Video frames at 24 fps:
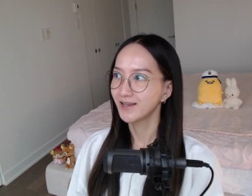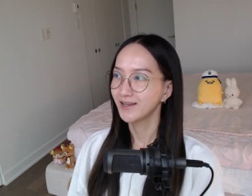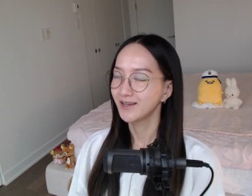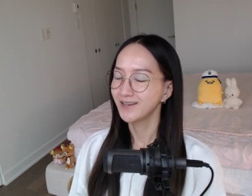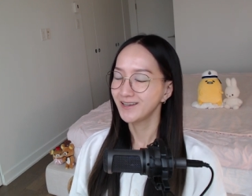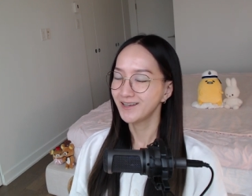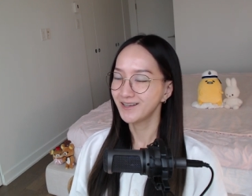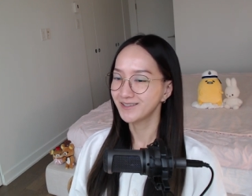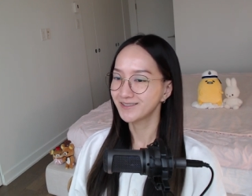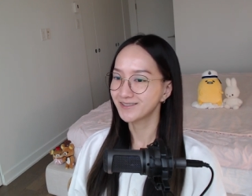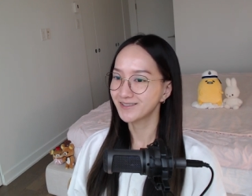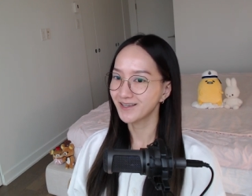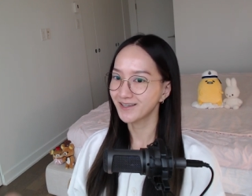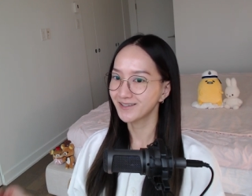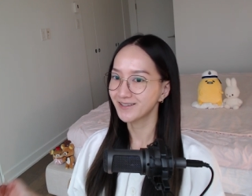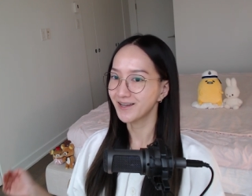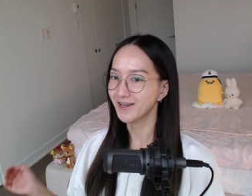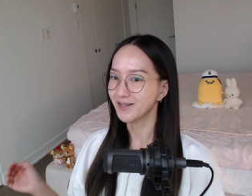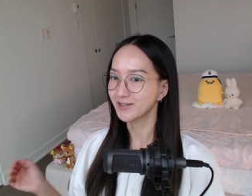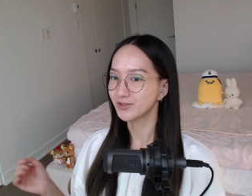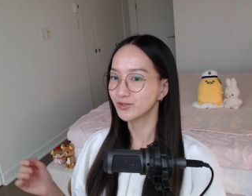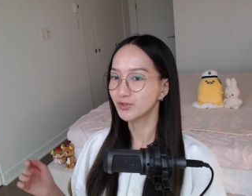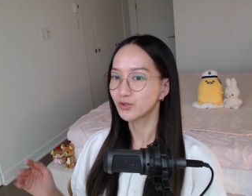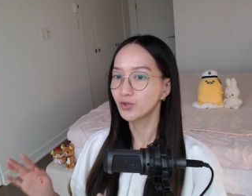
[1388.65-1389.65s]
he said that
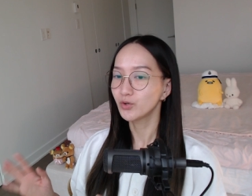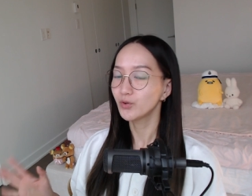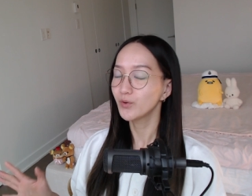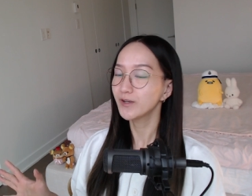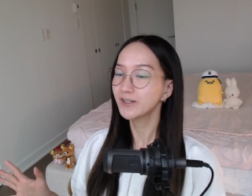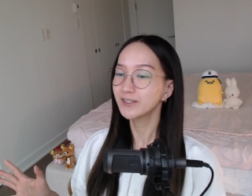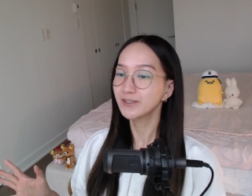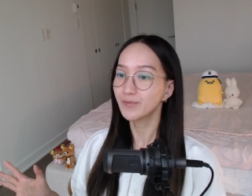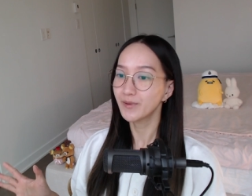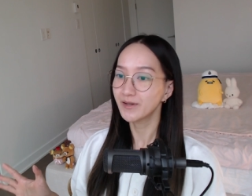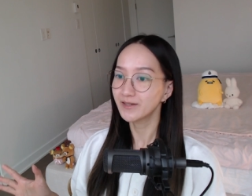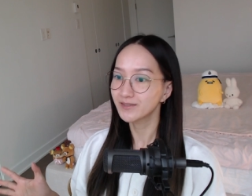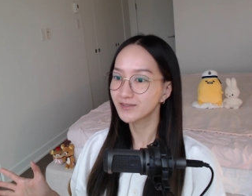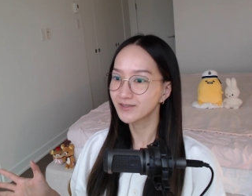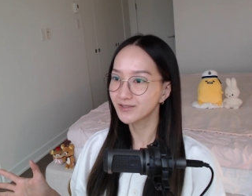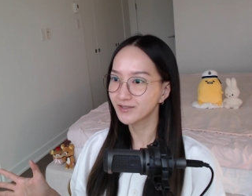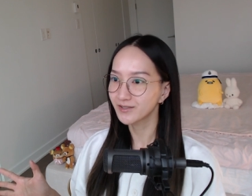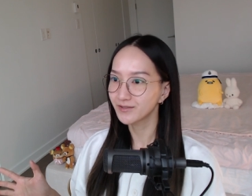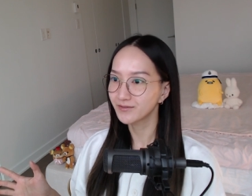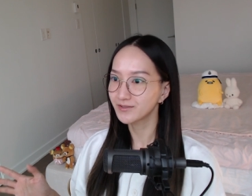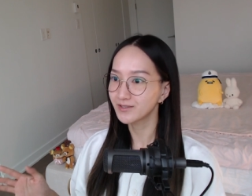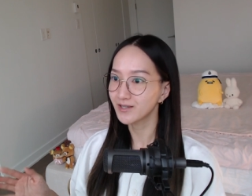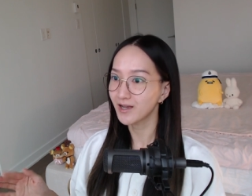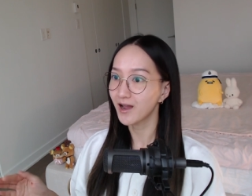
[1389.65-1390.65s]
it's too
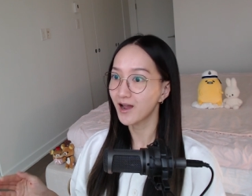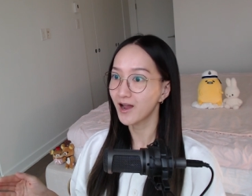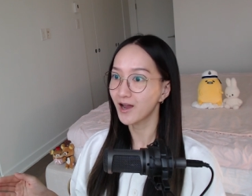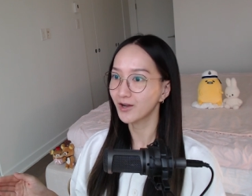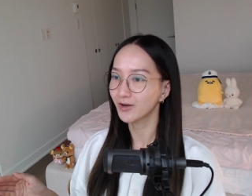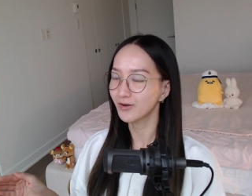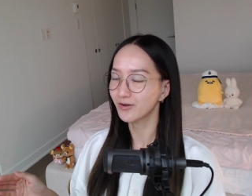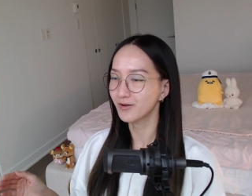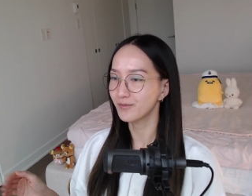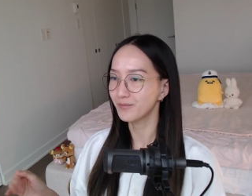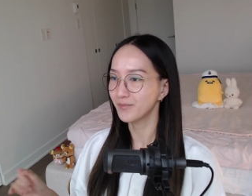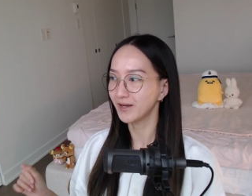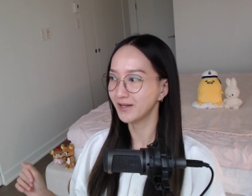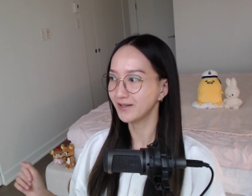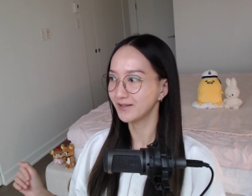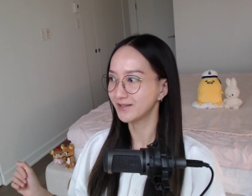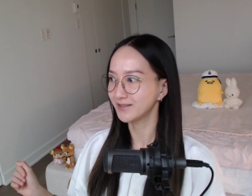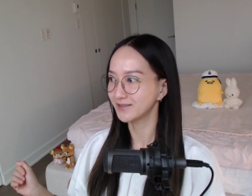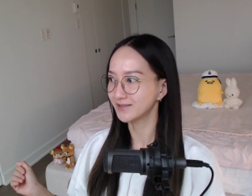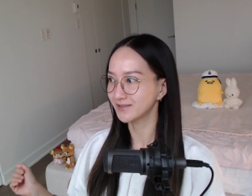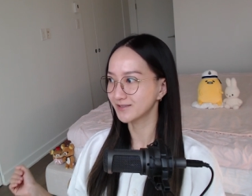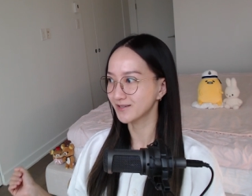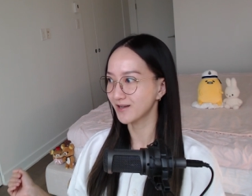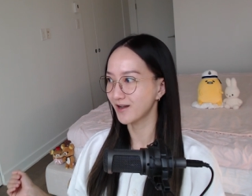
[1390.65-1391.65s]
expensive to hire a
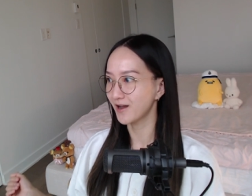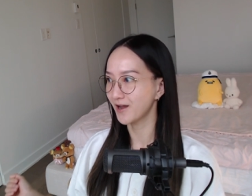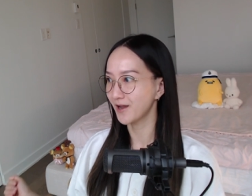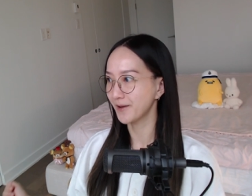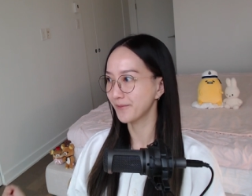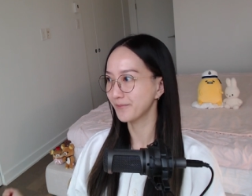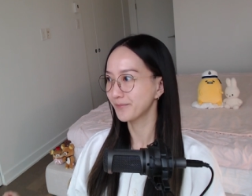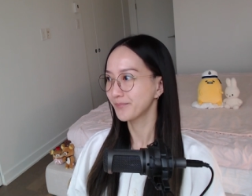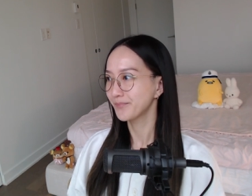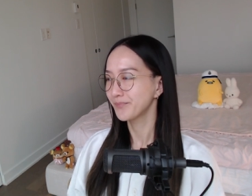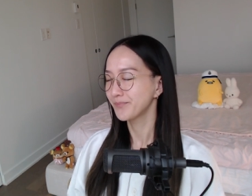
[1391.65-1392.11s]
maintenance guy.